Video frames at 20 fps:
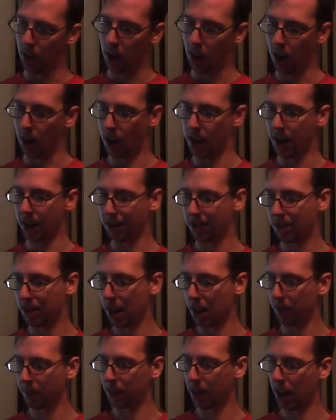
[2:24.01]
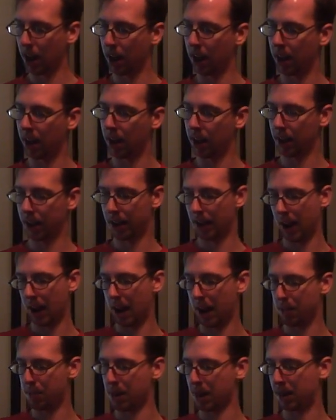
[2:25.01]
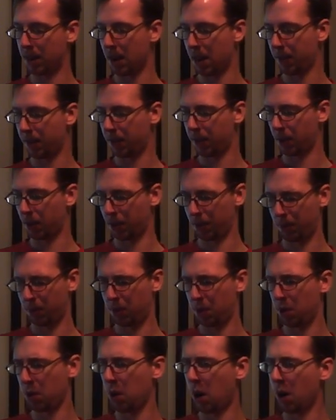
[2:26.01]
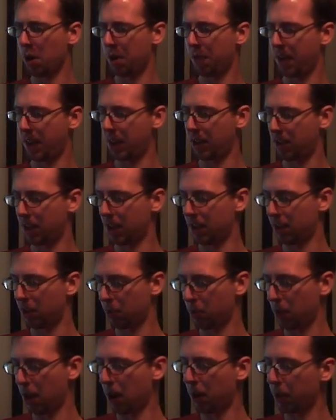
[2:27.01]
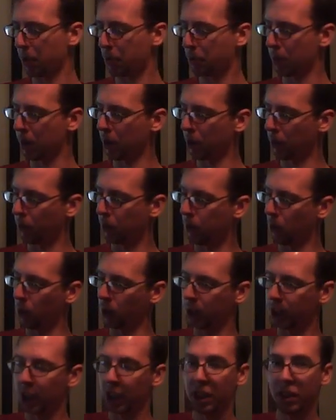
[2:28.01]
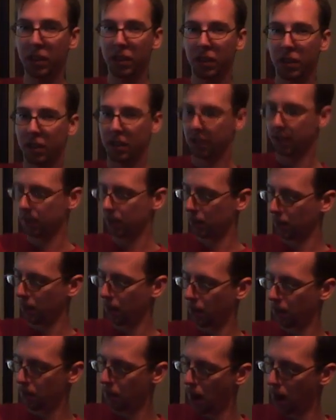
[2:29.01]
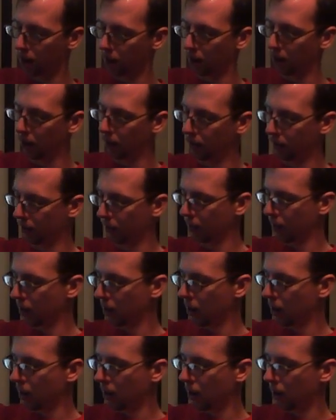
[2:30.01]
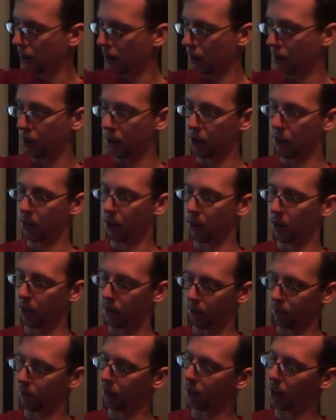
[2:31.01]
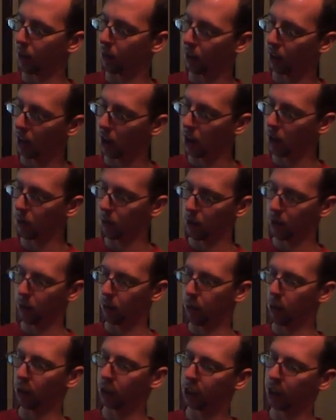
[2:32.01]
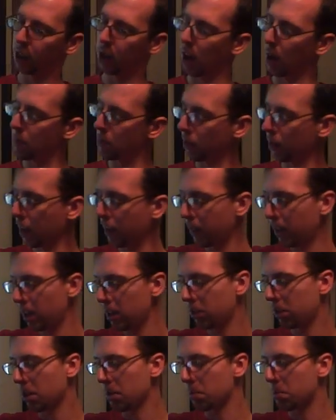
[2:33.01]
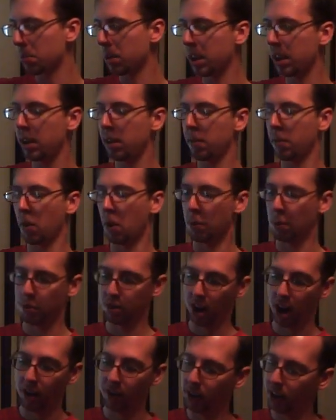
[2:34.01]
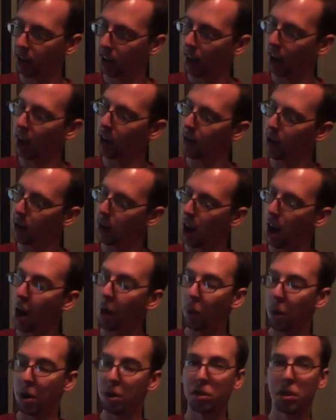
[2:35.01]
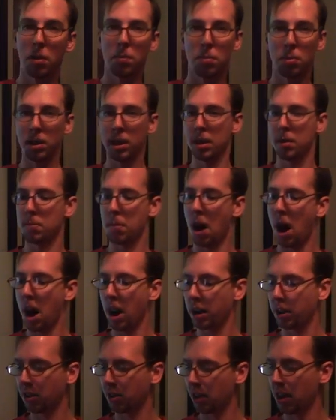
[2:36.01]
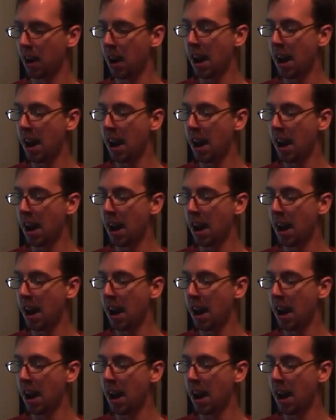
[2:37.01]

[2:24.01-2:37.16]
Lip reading: next up that I picked up for $2.50 as well was Wheel of Fortune. Finally, there we go. Wheel of Fortune. I believe it is complete. Almost every game I got was complete in box.